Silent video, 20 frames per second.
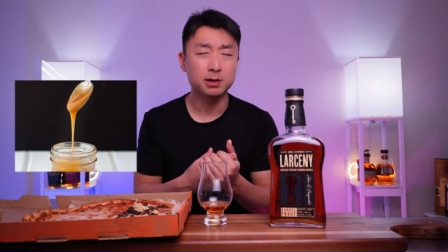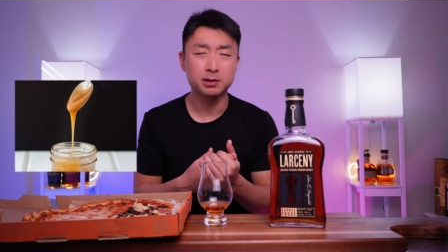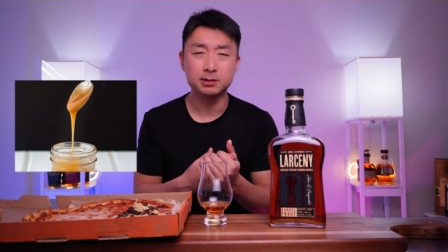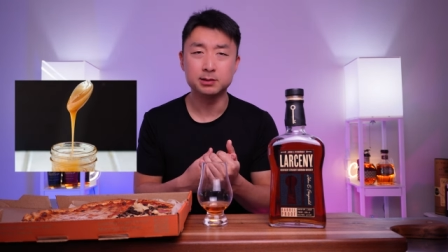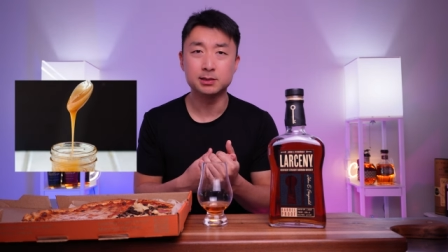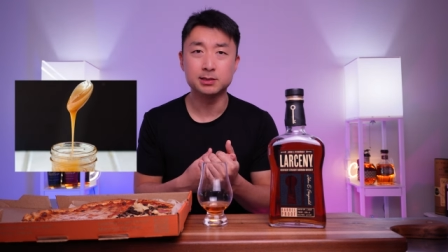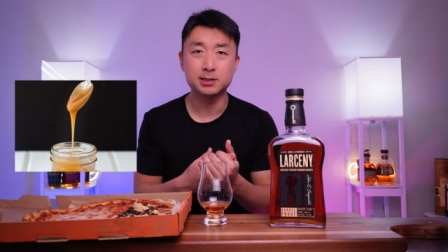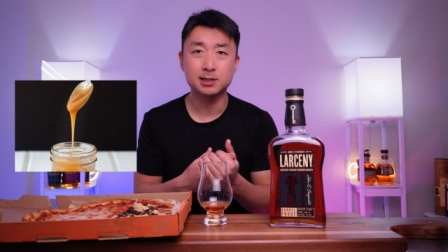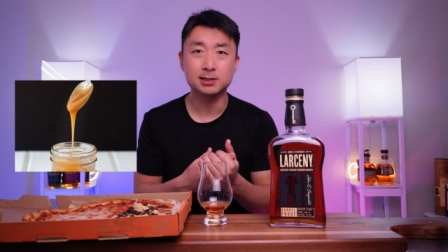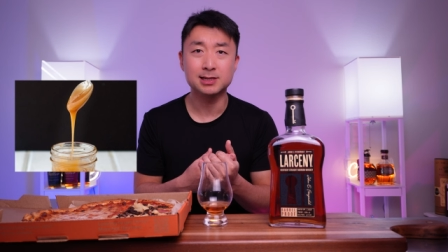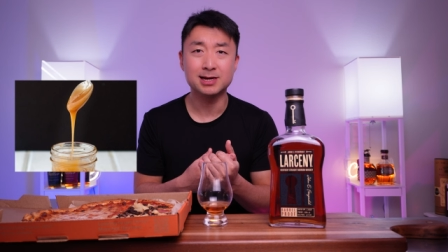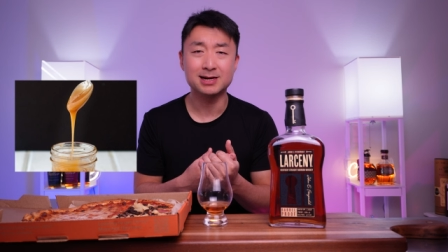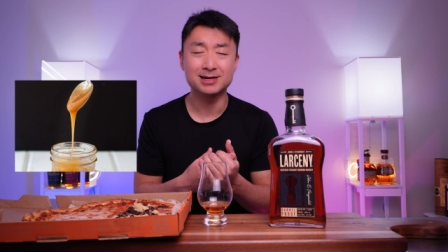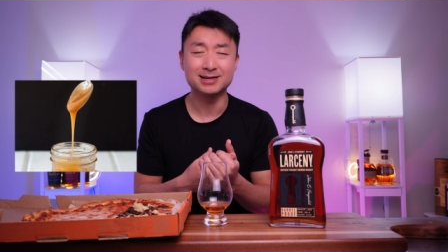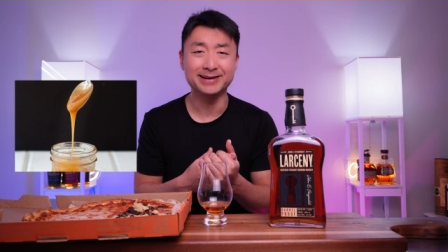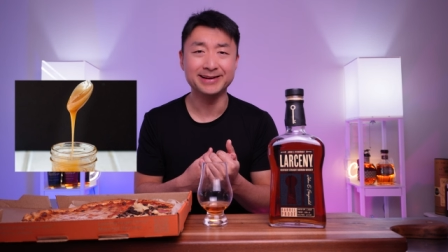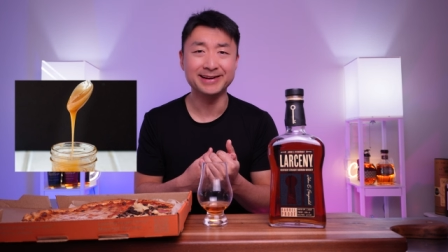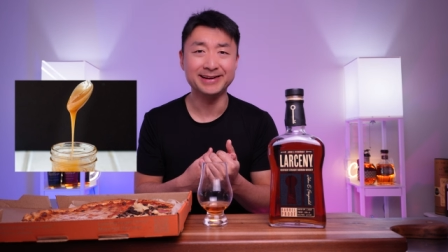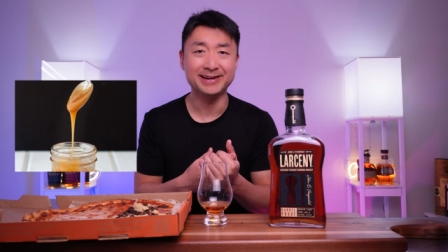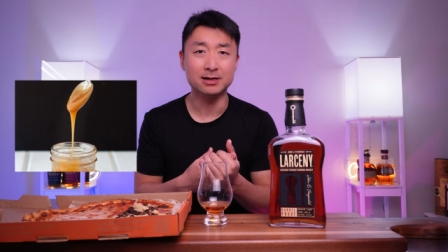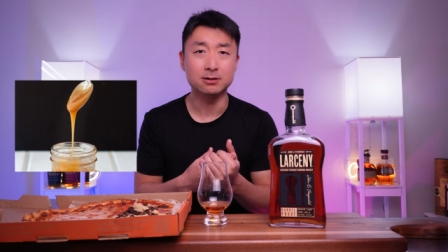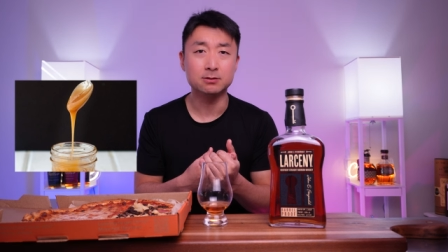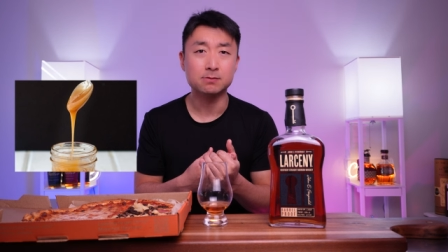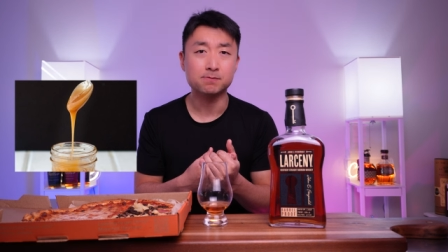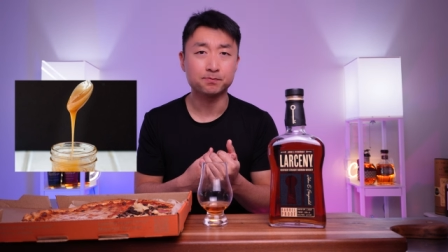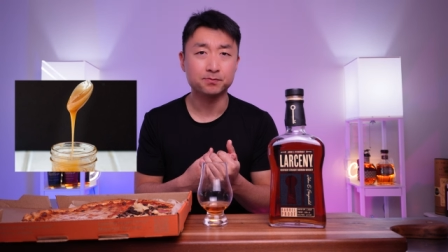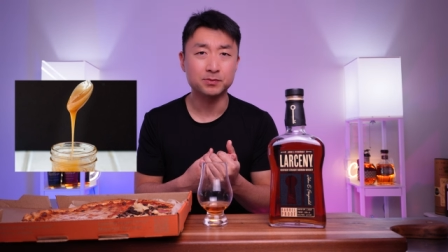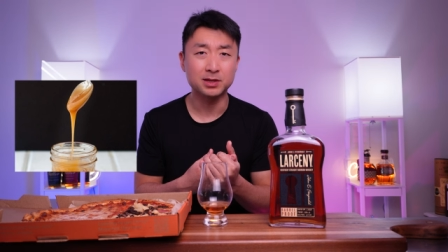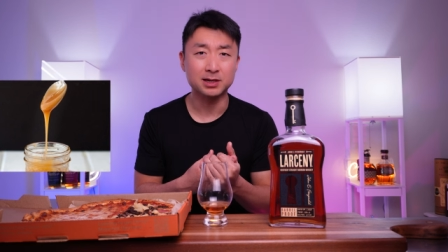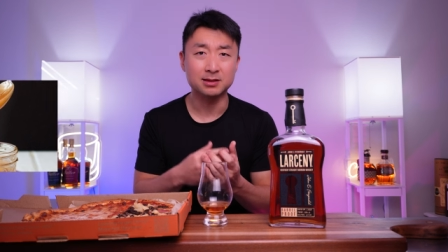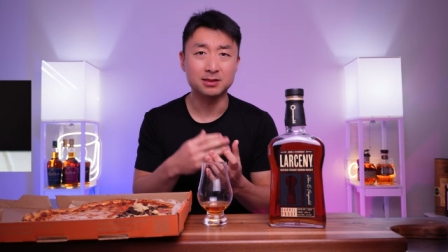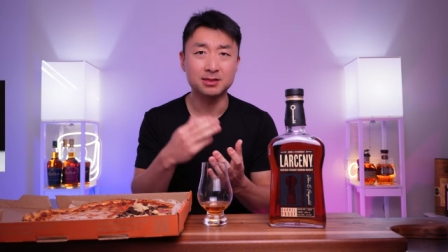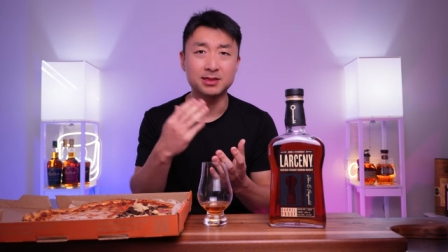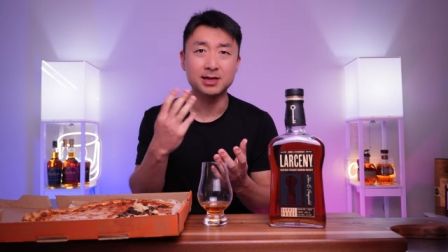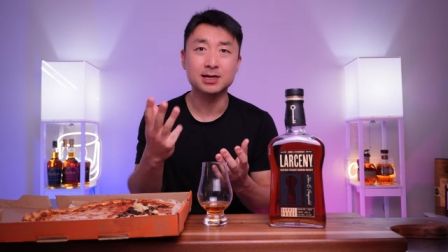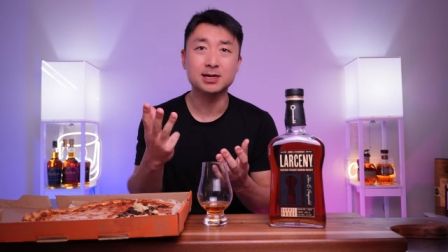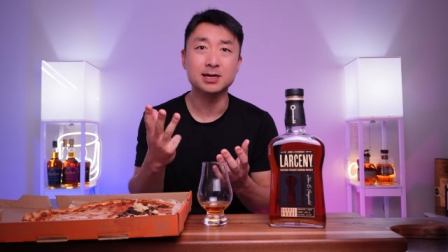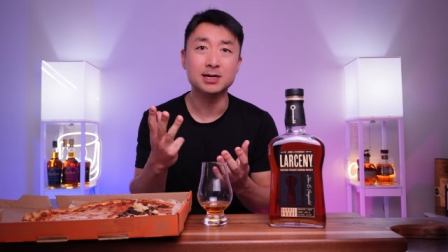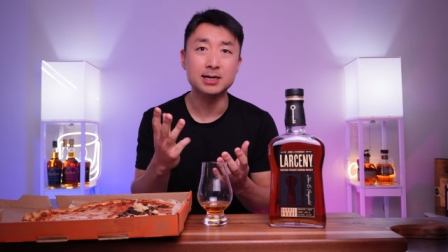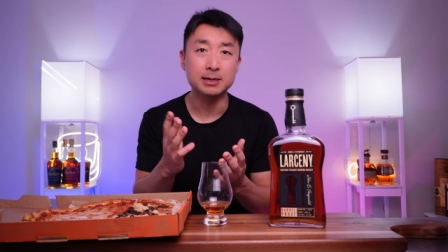I detect a lot of honey now, like a
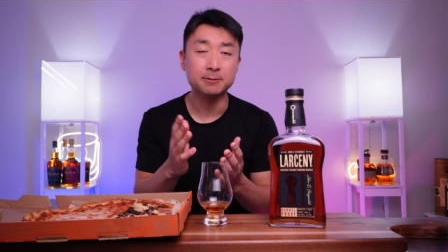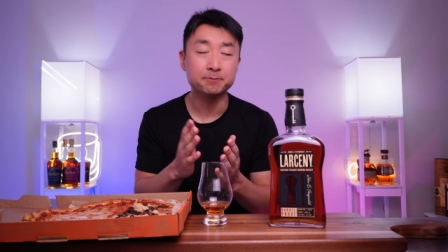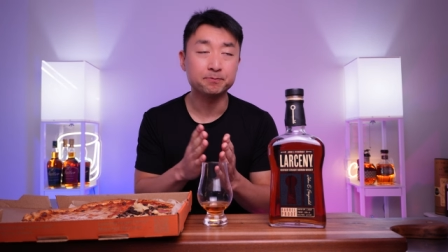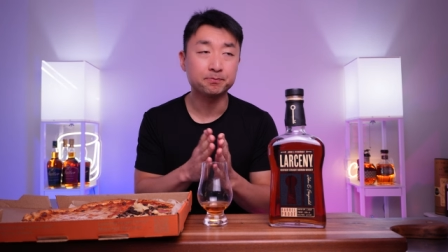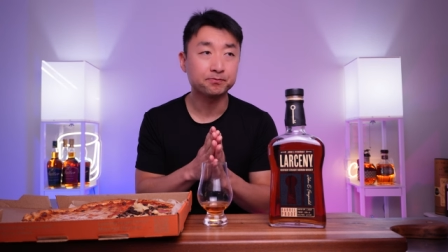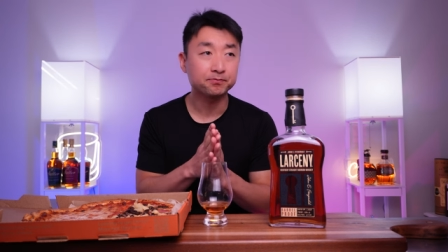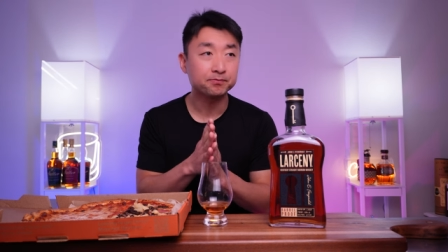thick honey